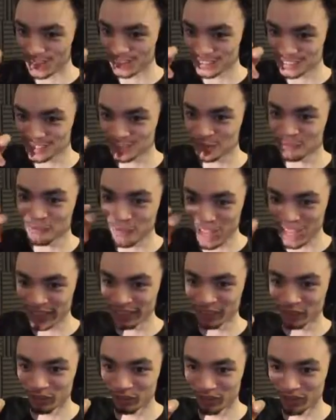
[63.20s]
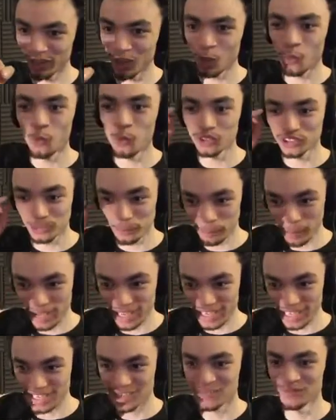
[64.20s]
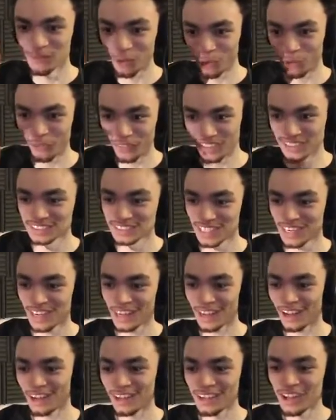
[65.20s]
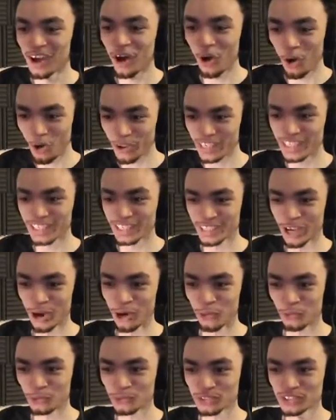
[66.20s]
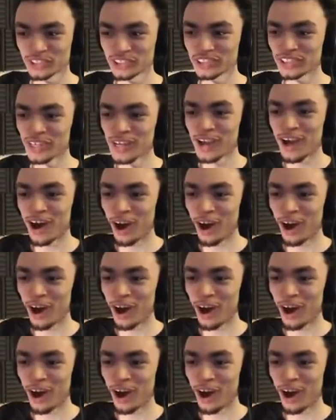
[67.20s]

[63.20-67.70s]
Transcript: This vinyl was made for this car. On it goes.